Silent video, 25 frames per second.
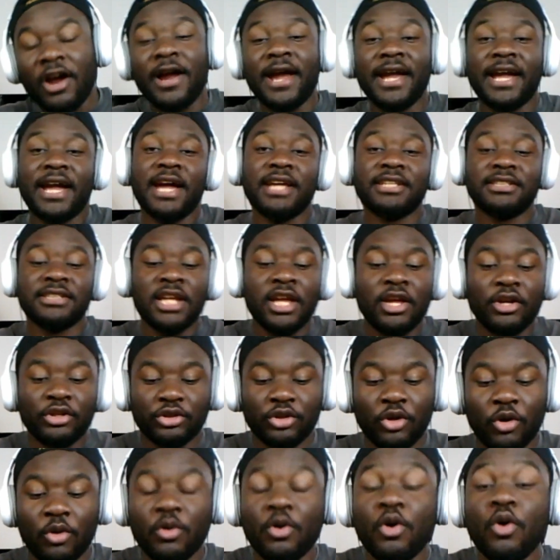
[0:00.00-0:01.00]
All right, guys.
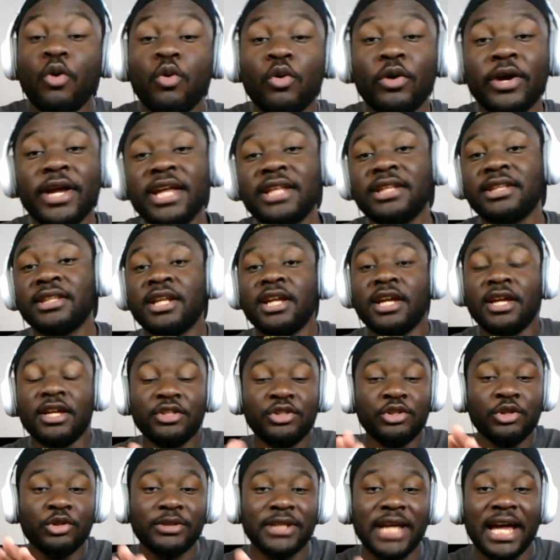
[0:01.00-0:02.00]
So, we'll get
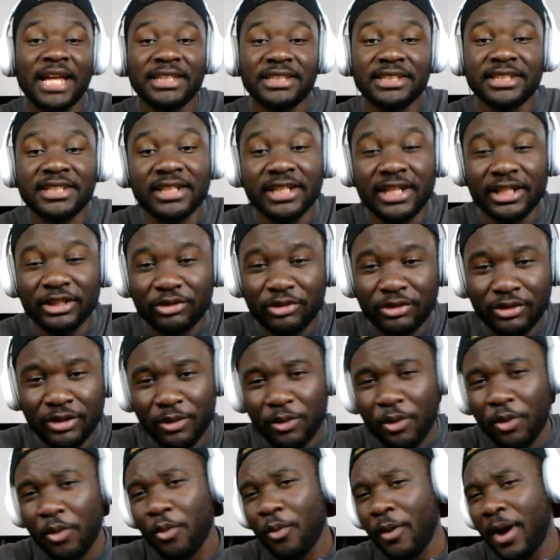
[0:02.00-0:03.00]
news article and
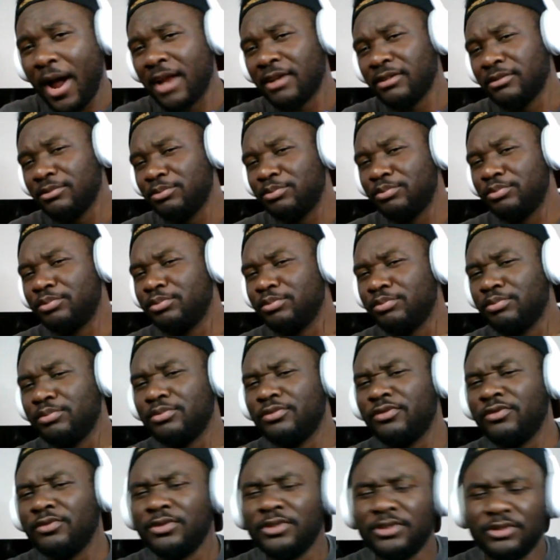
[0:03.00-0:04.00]
today we'll one
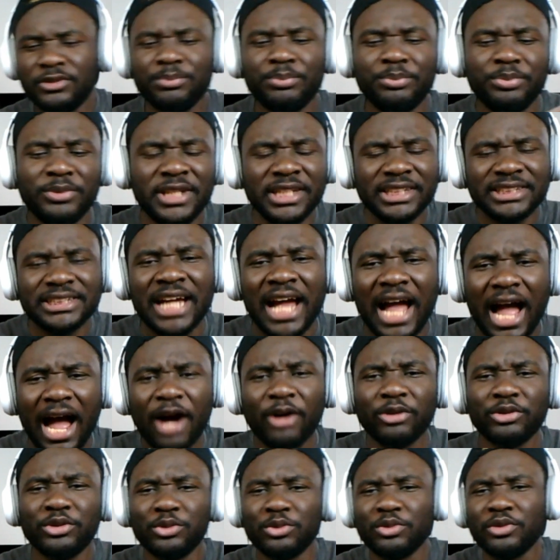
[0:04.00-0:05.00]
dish
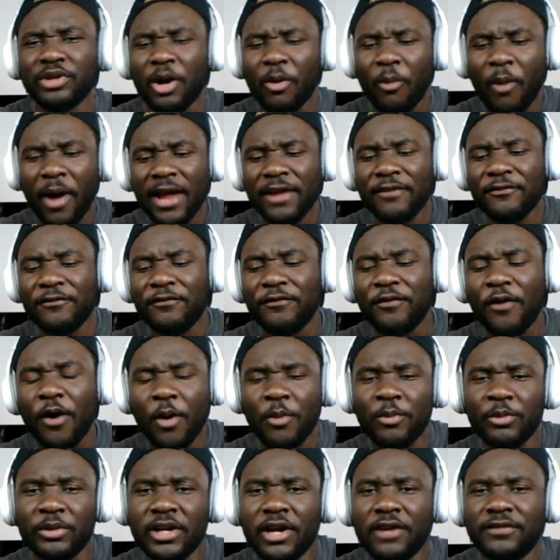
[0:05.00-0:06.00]
out to now. One
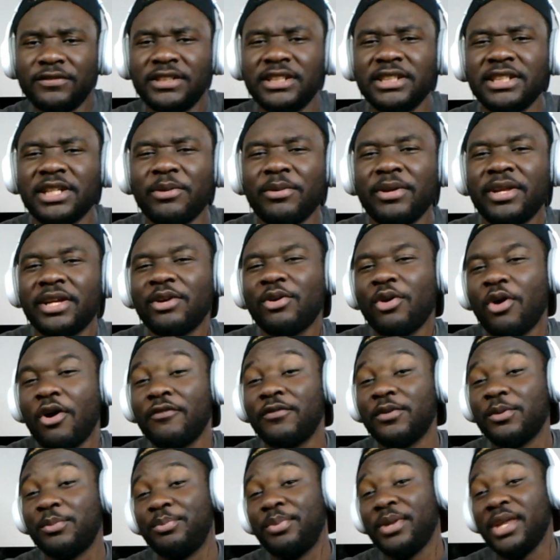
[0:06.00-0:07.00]
inform when I've seen the way they go
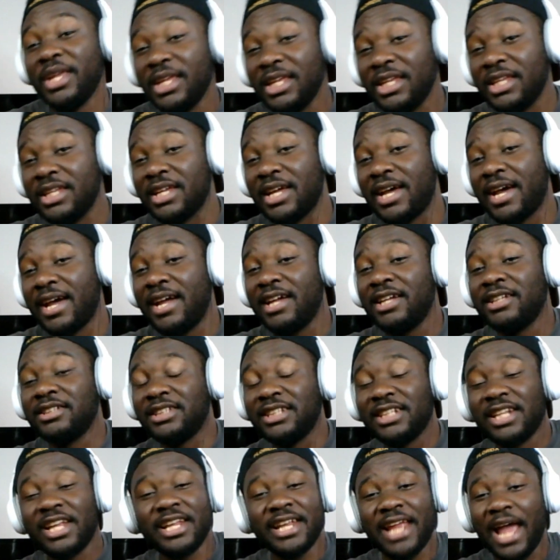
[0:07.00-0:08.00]
on for
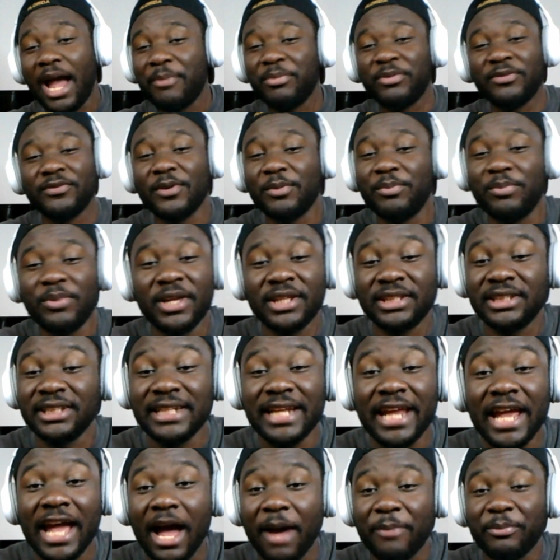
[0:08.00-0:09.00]
PE, Thing that happen for PE,
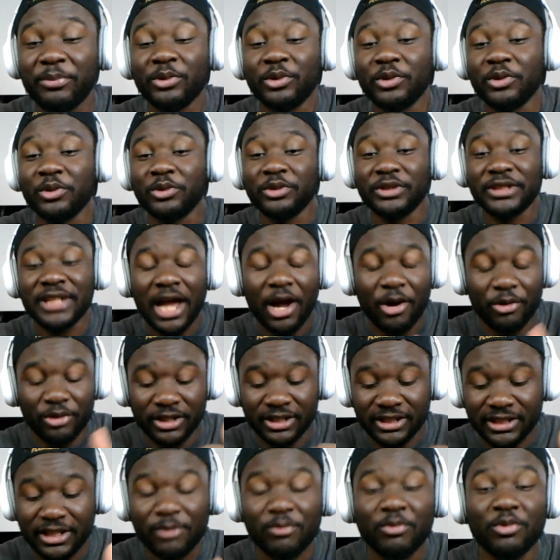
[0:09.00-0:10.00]
thing they happen, no. See how
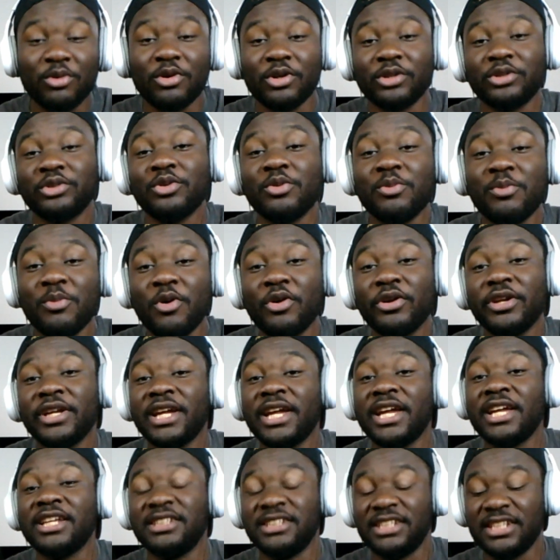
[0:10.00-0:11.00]
the sleep book also
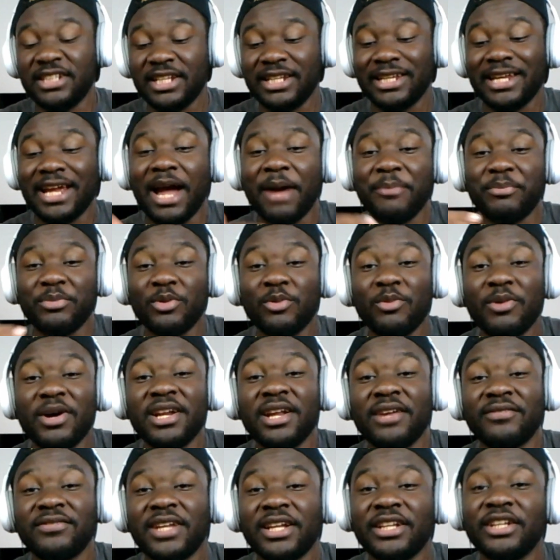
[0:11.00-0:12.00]
morning, Thing that happen
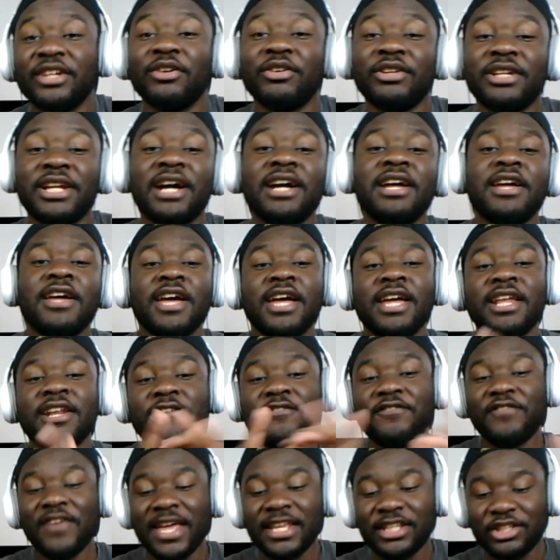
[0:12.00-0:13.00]
one after the other. In
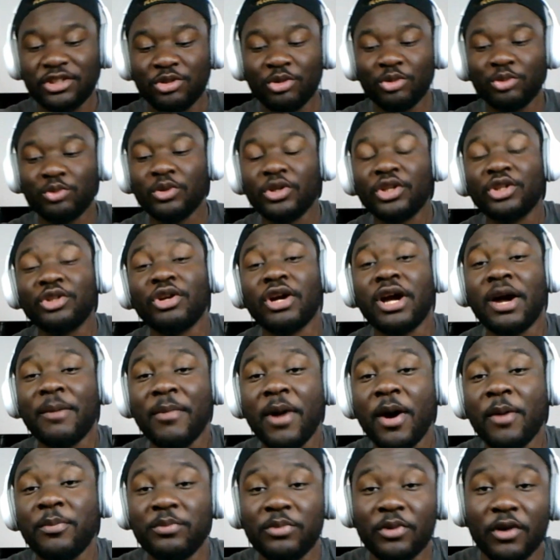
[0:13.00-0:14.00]
the first news, we talk
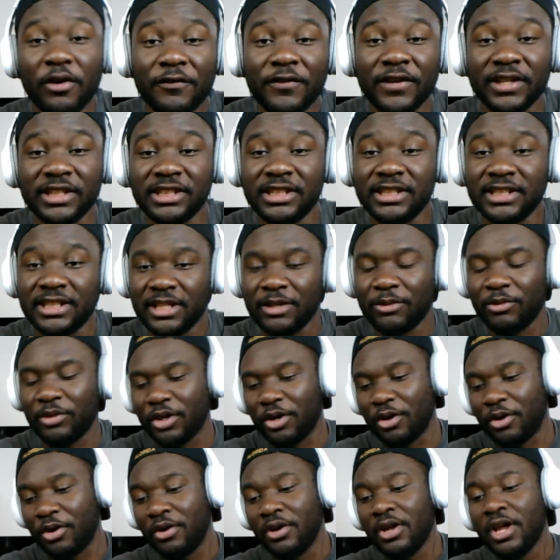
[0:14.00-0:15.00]
about prophecies that
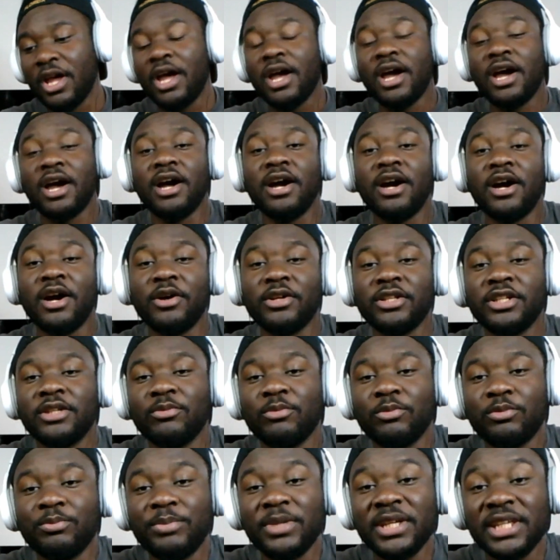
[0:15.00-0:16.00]
will
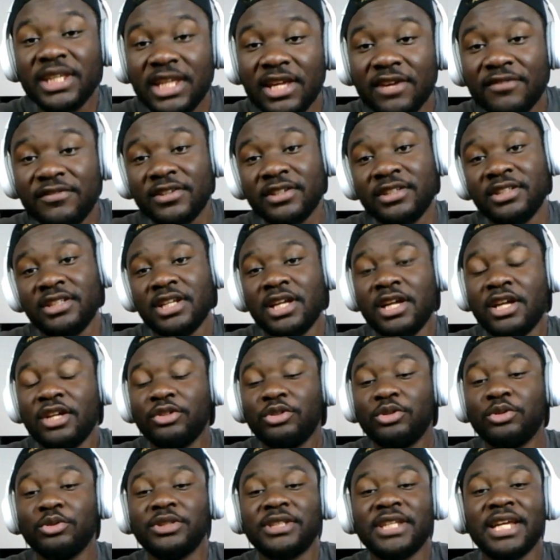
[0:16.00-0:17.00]
be given
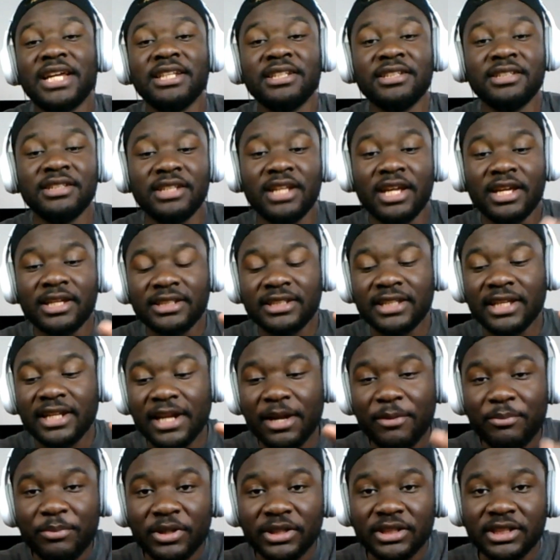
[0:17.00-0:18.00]
to certain
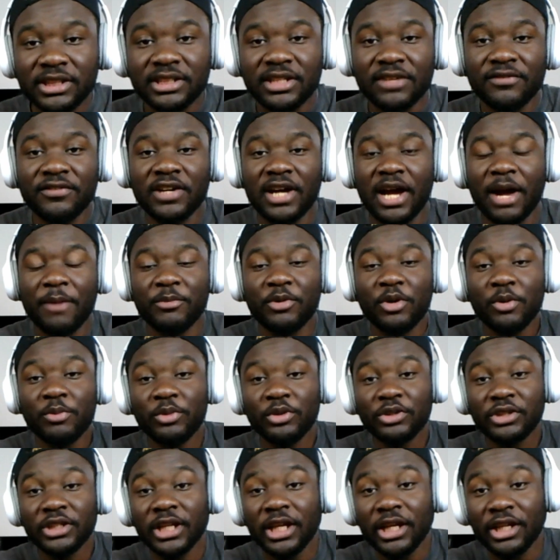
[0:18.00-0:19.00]
celebrities for
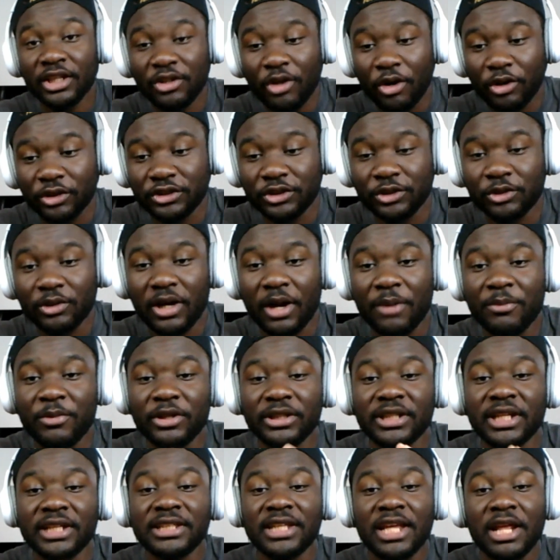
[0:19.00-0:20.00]
Cameroon music industry or
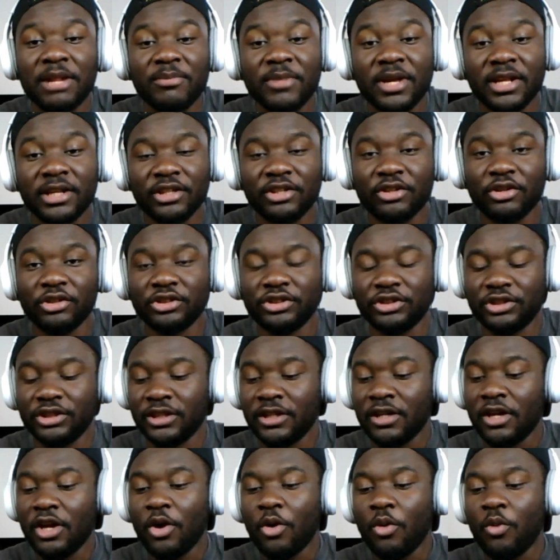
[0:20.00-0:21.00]
Cameroon entertainment
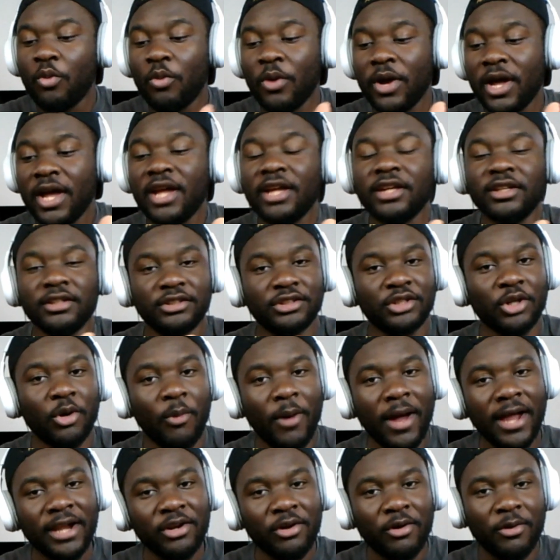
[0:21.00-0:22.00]
industry, where
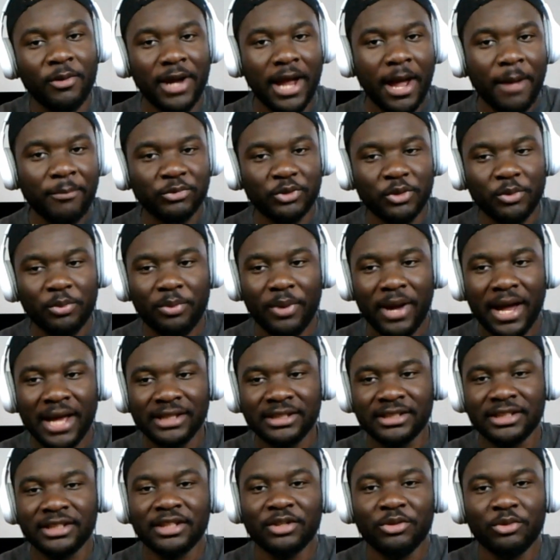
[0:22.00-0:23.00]
someone don't come to
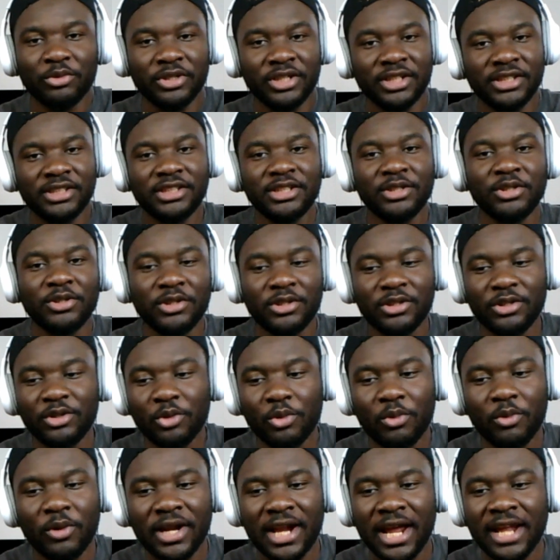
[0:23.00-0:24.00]
pass, would you see
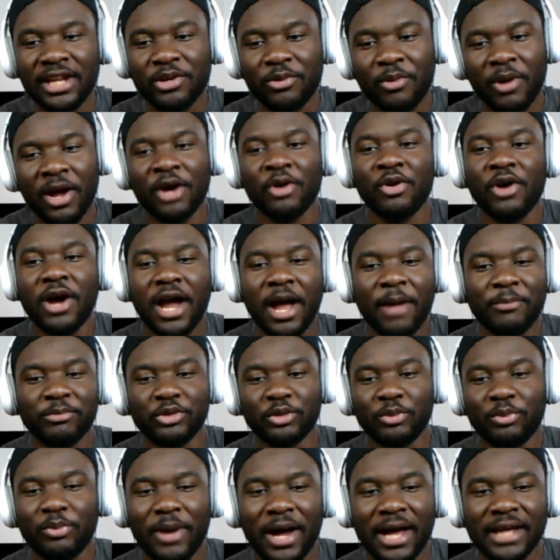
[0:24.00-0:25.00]
look what the one will
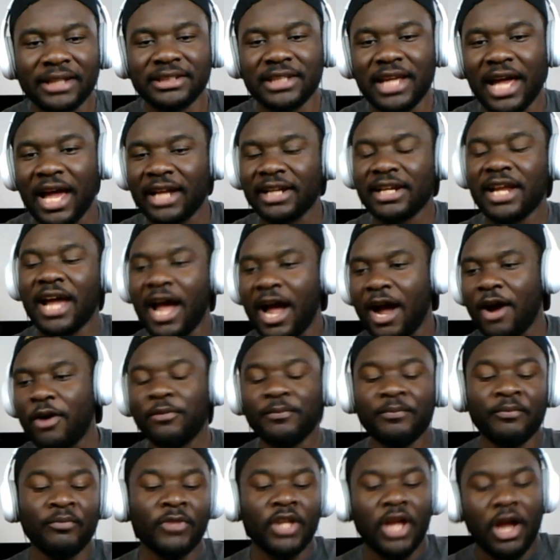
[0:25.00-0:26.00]
come to pass and
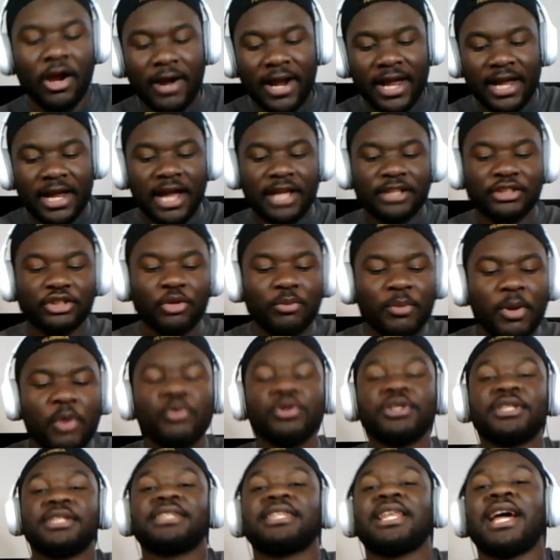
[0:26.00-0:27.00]
how? All right, guys. So,
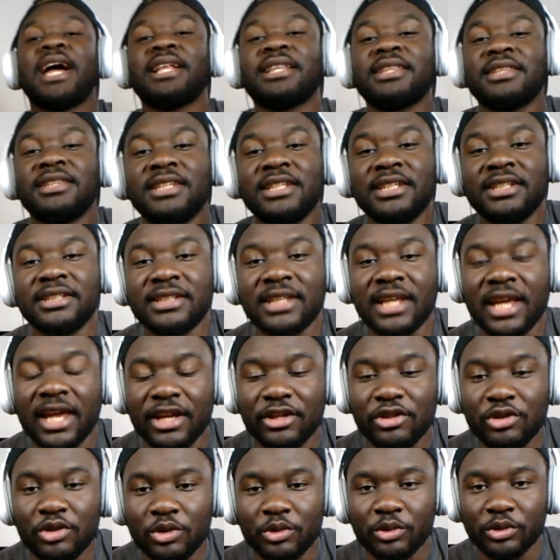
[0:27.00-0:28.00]
may we start this
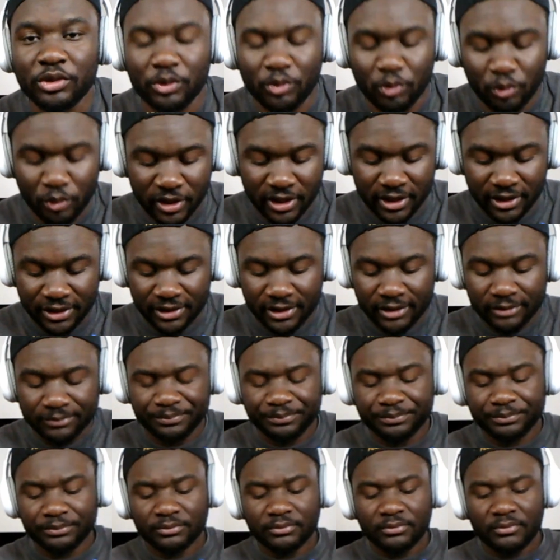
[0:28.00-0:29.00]
news with
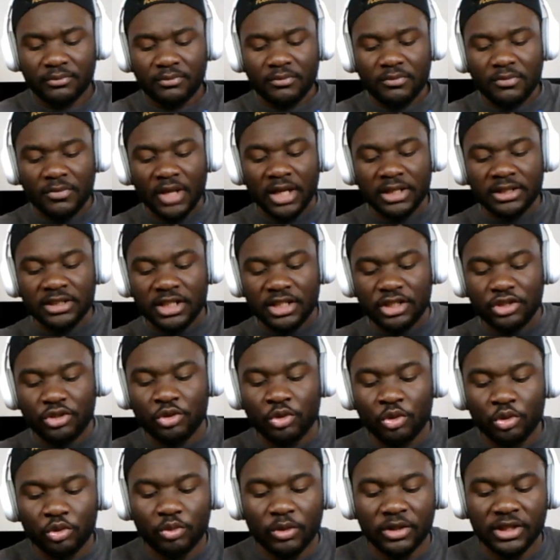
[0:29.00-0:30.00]

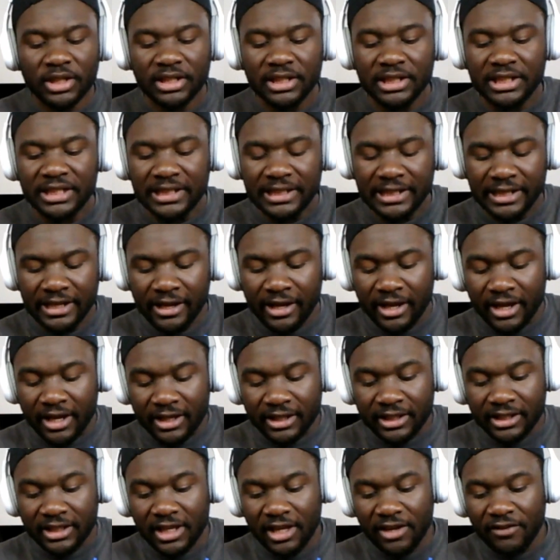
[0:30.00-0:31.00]
this news where they
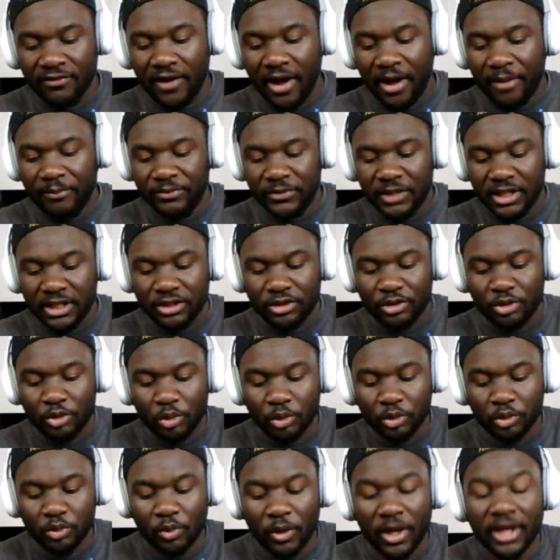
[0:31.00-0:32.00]
give them this
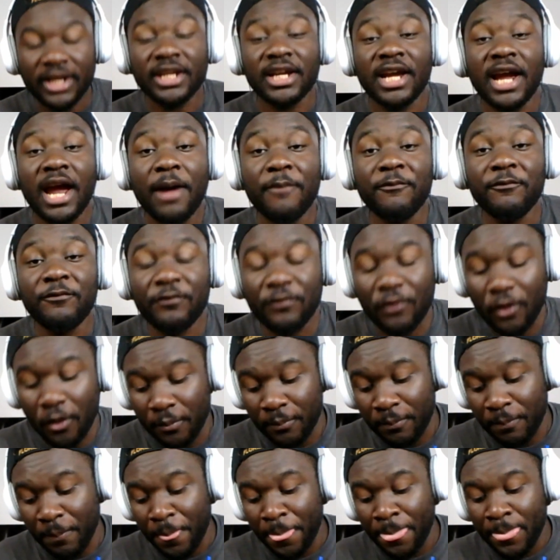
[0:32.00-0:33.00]
news where they come
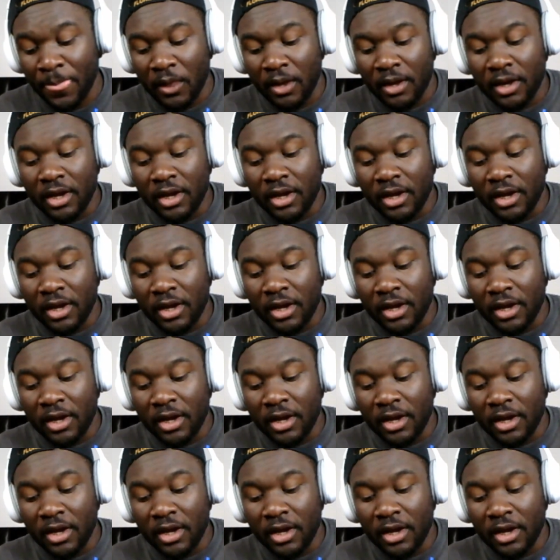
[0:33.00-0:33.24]
from.